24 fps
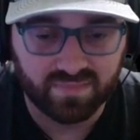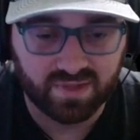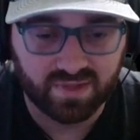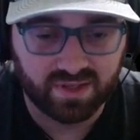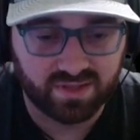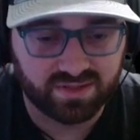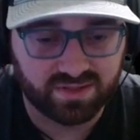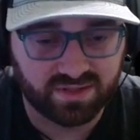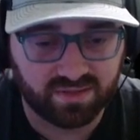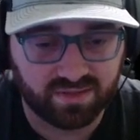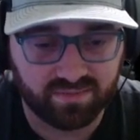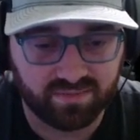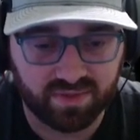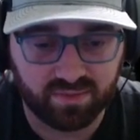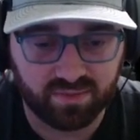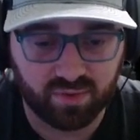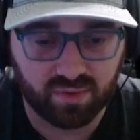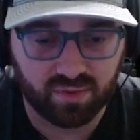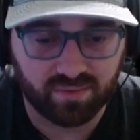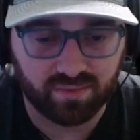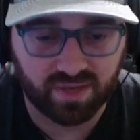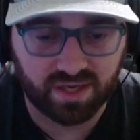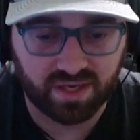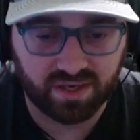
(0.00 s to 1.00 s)
Some people it
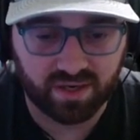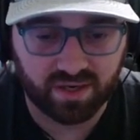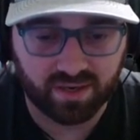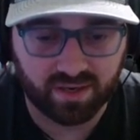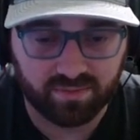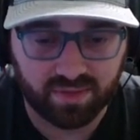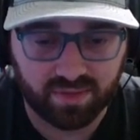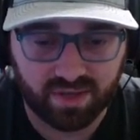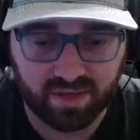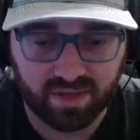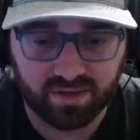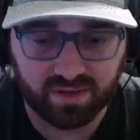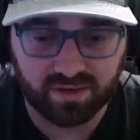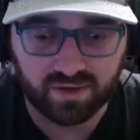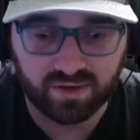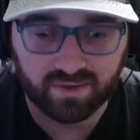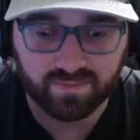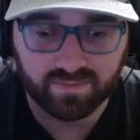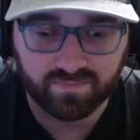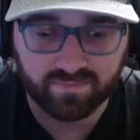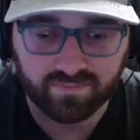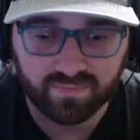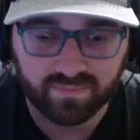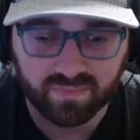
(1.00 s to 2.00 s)
might not bother.
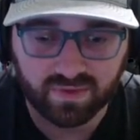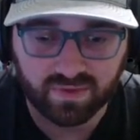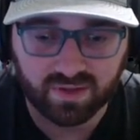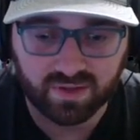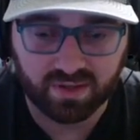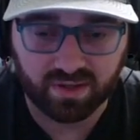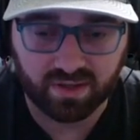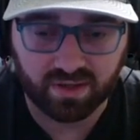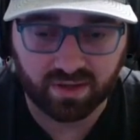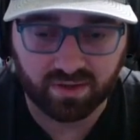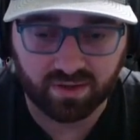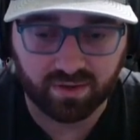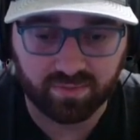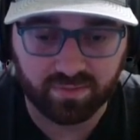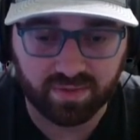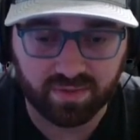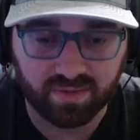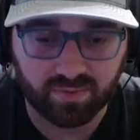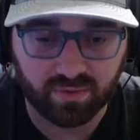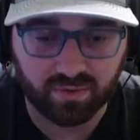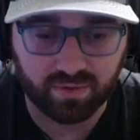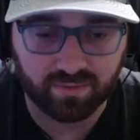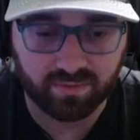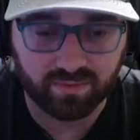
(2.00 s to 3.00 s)
Other
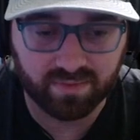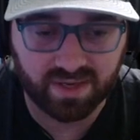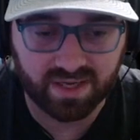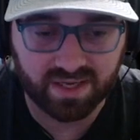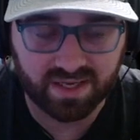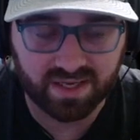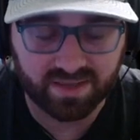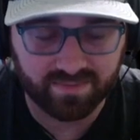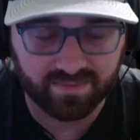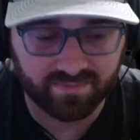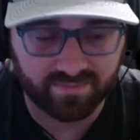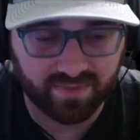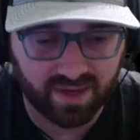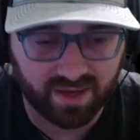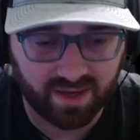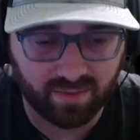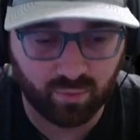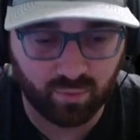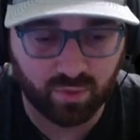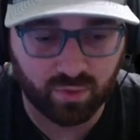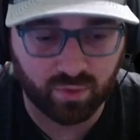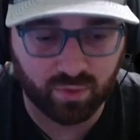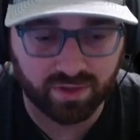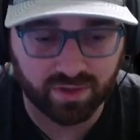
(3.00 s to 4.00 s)
people it might. I'm
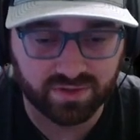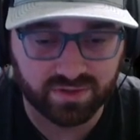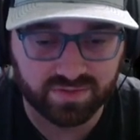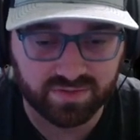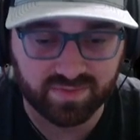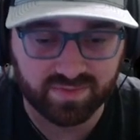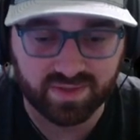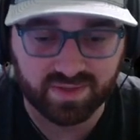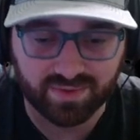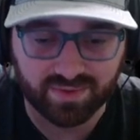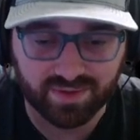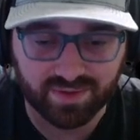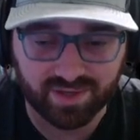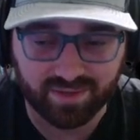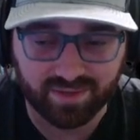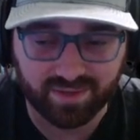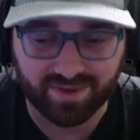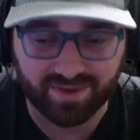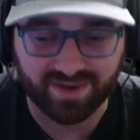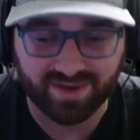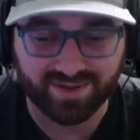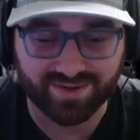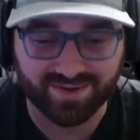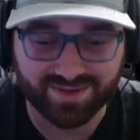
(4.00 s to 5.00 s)
one of those people that it
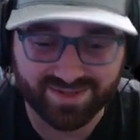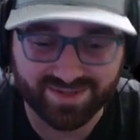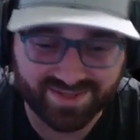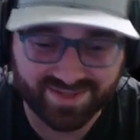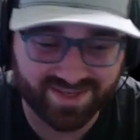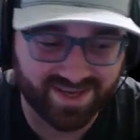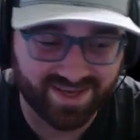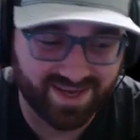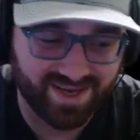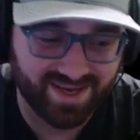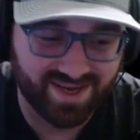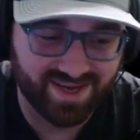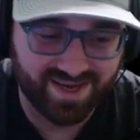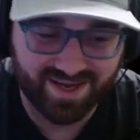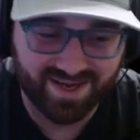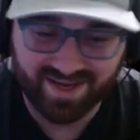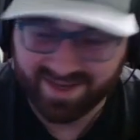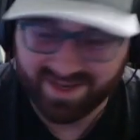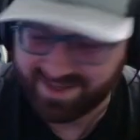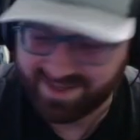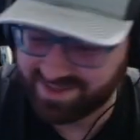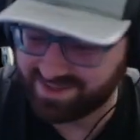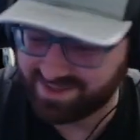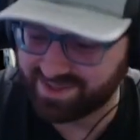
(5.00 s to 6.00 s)
bothers.
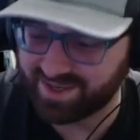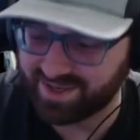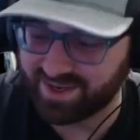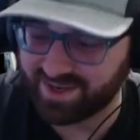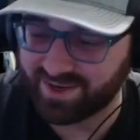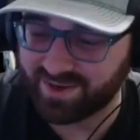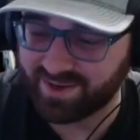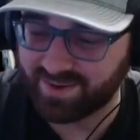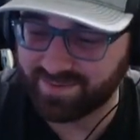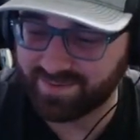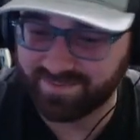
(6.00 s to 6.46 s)
So